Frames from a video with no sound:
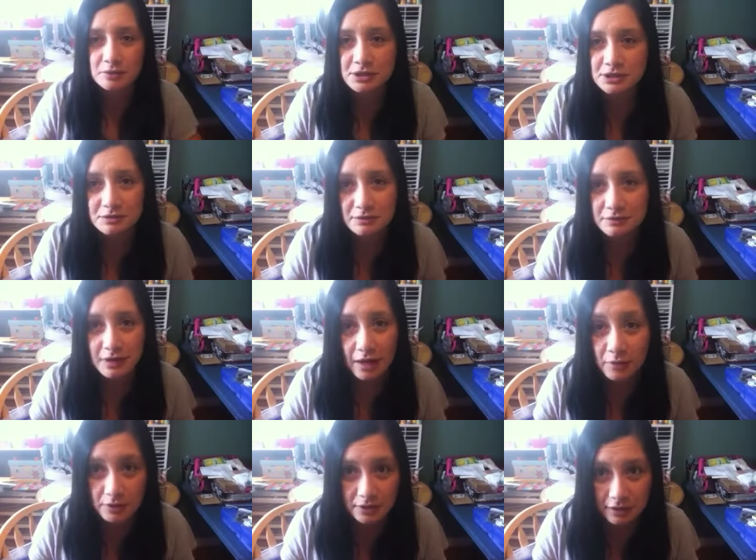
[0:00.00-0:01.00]
which
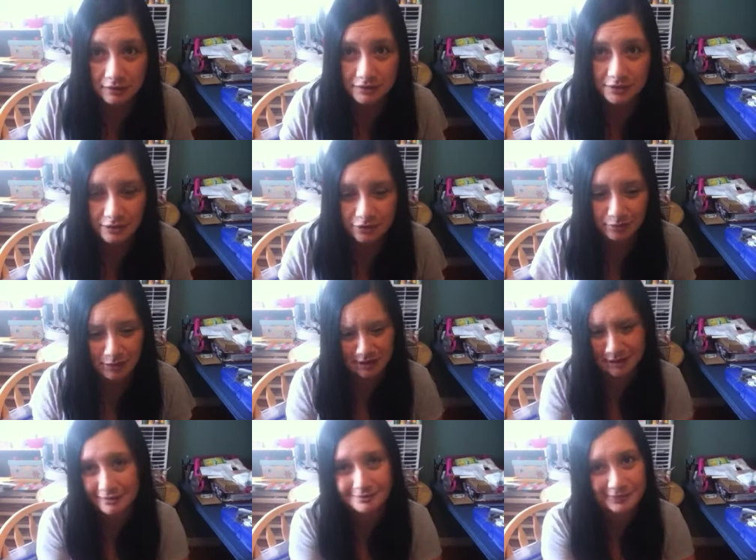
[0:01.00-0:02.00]
I would love to do,
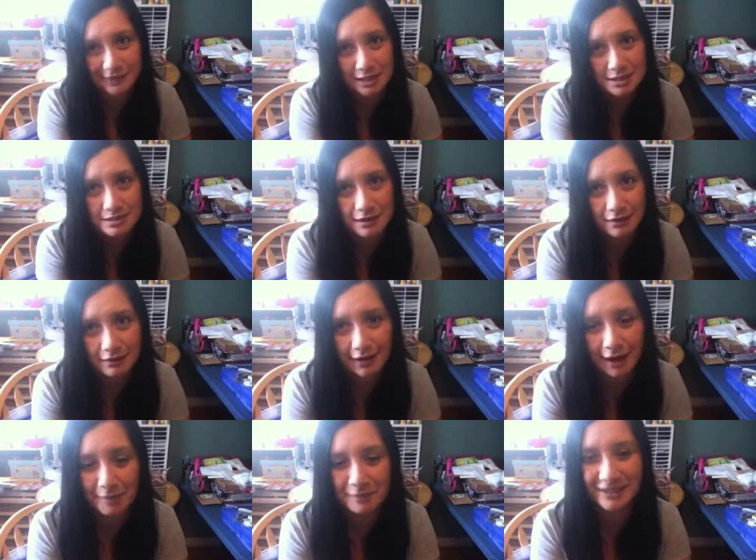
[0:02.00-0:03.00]
but it's not going
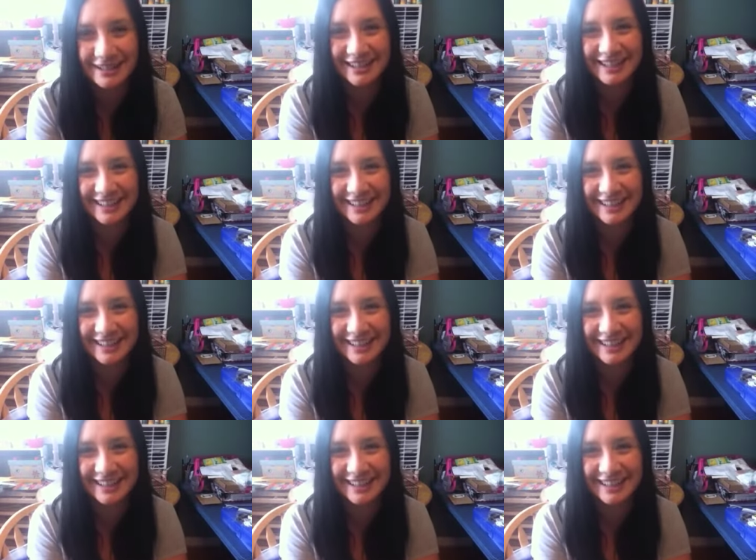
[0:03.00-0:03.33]
to happen